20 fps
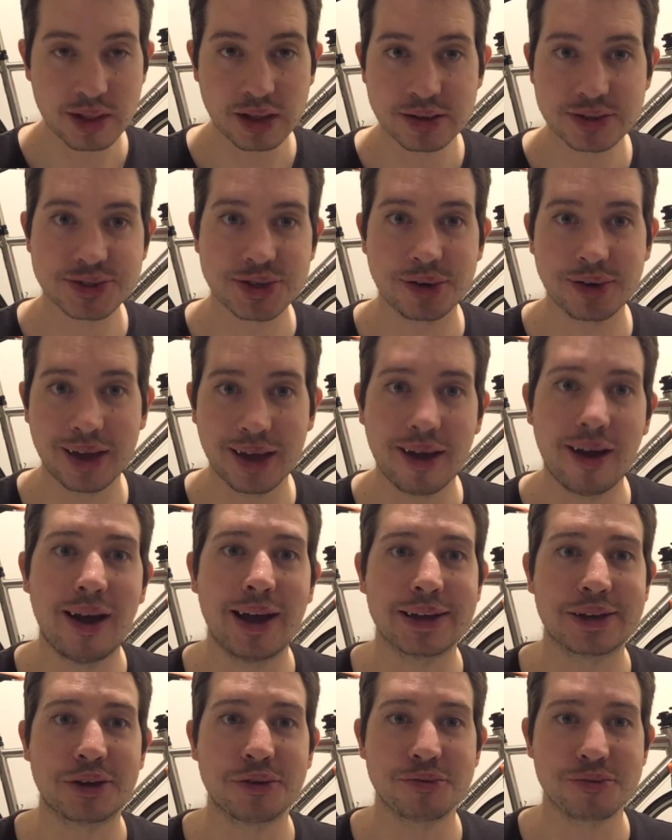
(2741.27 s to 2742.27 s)
So yeah,
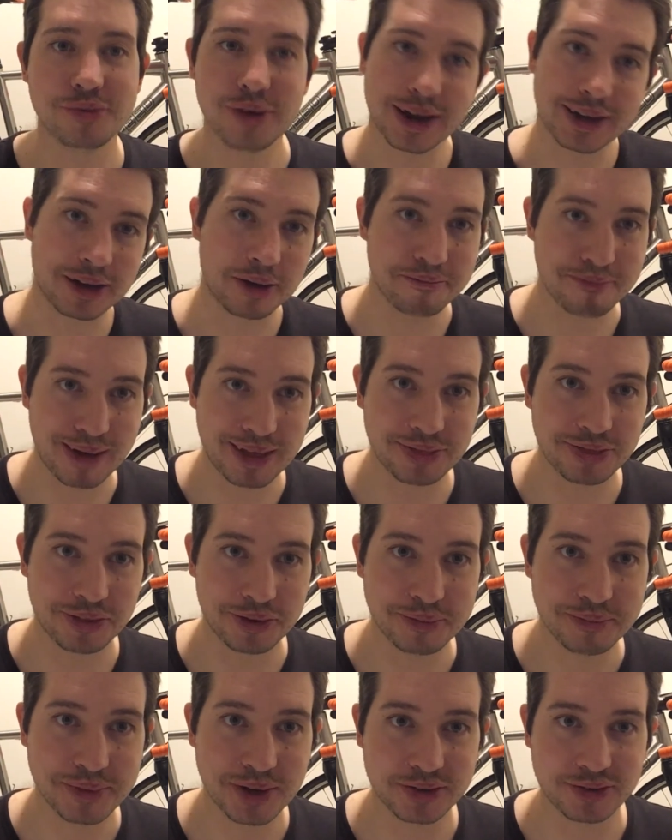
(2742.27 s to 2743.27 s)
I can recommend
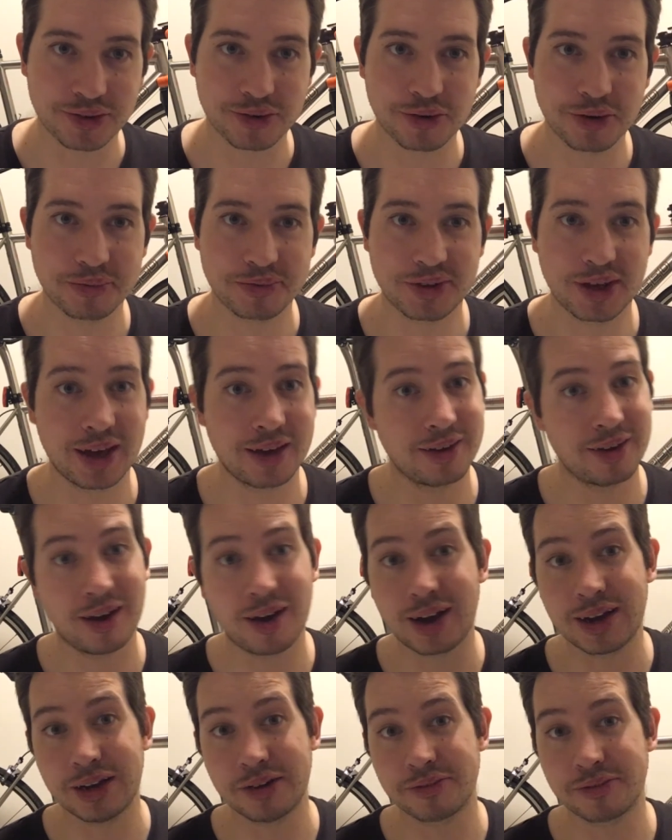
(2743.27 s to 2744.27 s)
them as a group set.
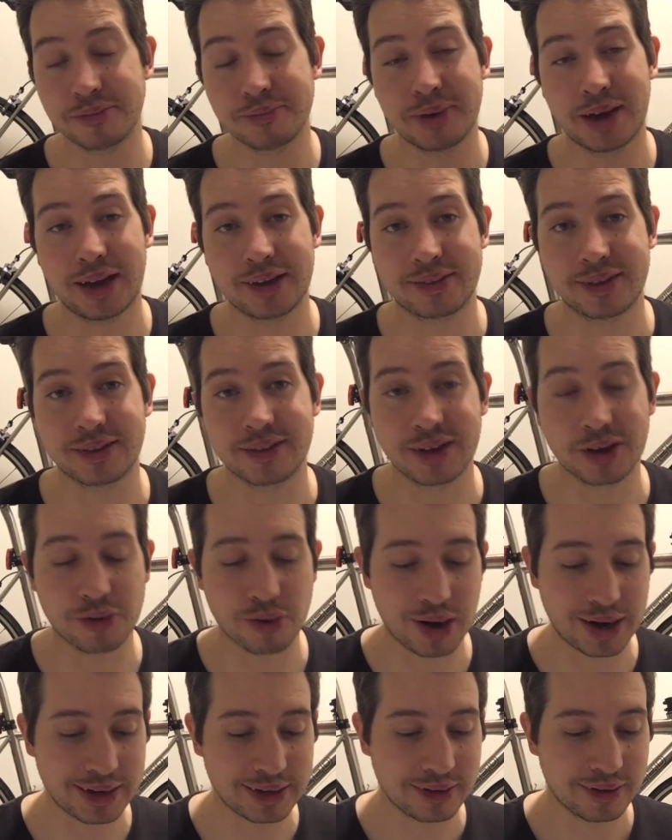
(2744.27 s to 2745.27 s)
I love them, I think they're
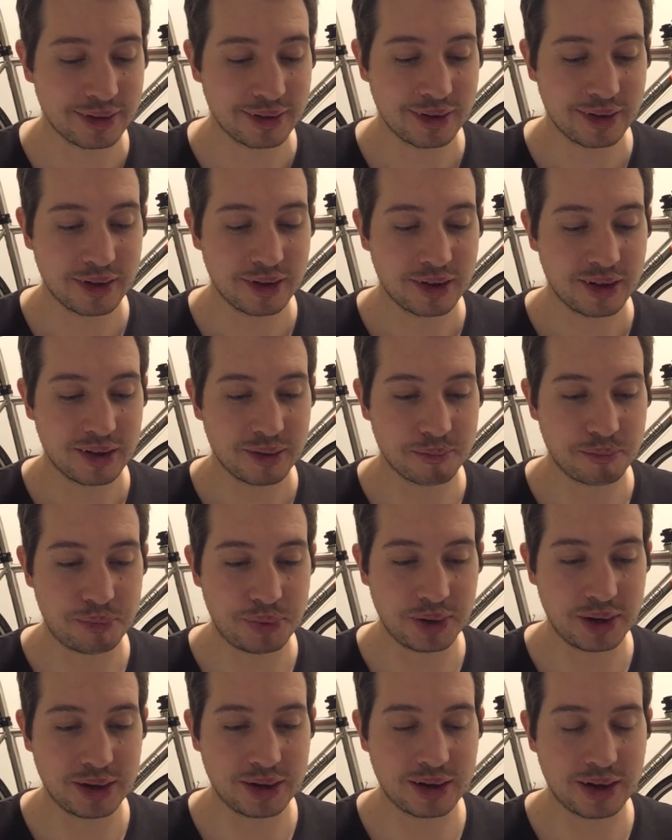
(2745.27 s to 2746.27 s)
great,
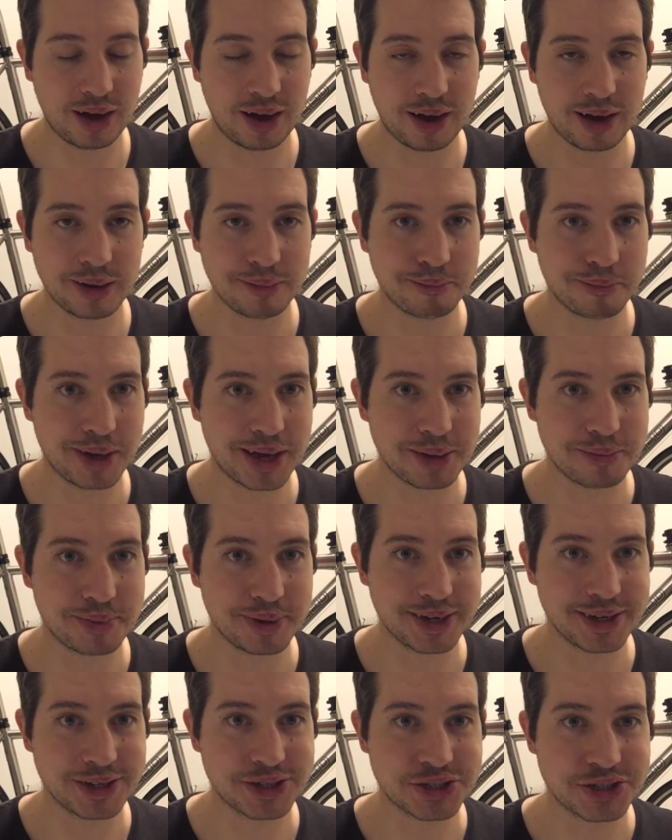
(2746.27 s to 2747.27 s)
but I may
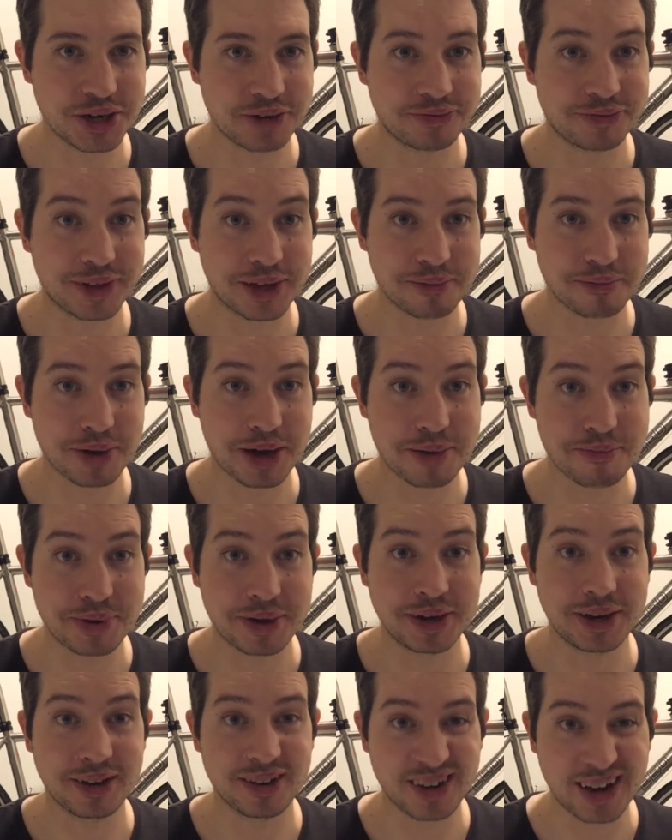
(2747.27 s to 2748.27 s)
be shifting my
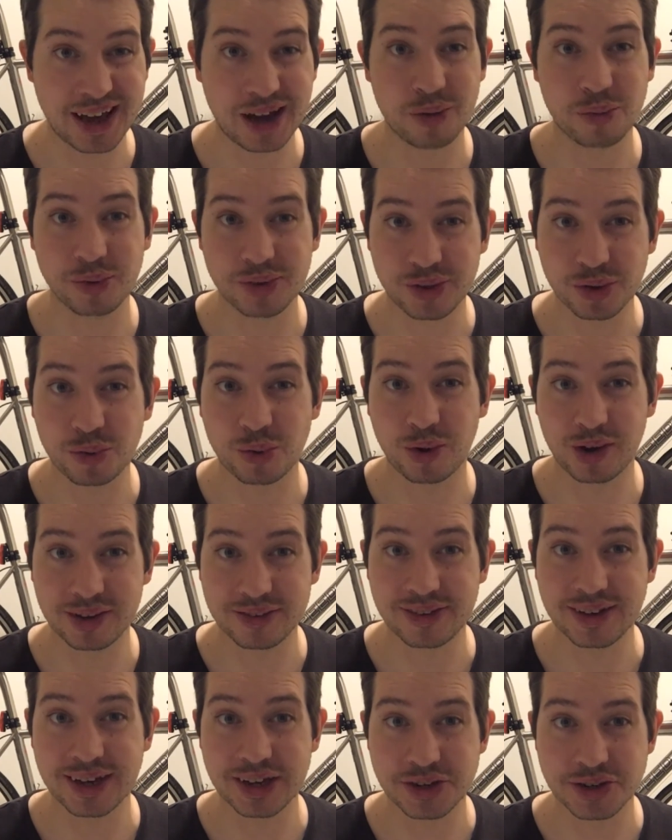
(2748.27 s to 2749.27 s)
opinion now with the
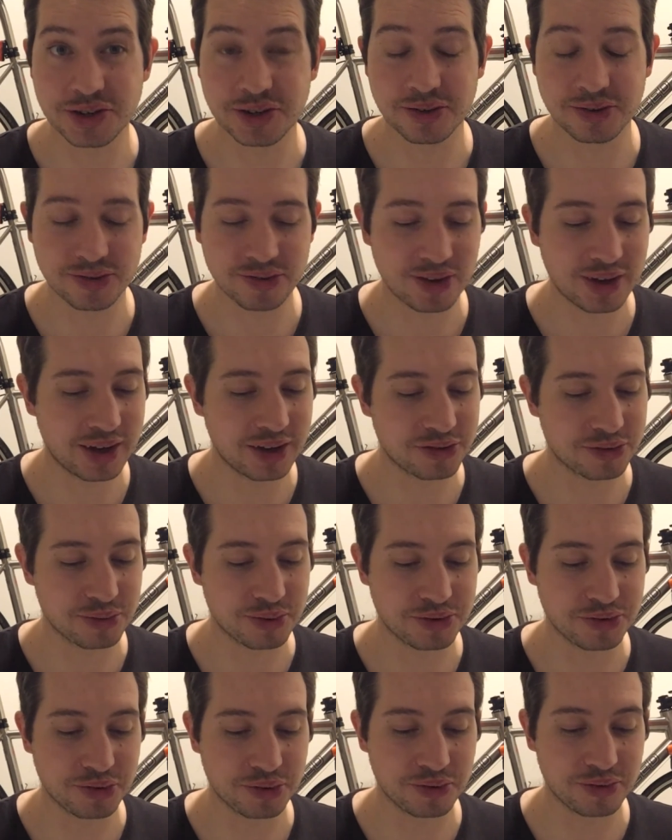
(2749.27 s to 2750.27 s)
quality issues as a
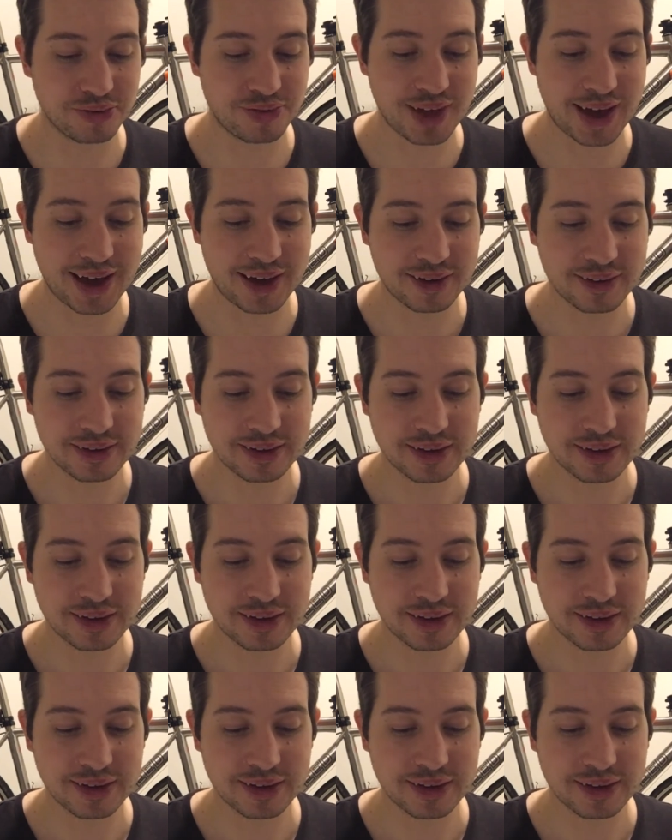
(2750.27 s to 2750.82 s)
result of that.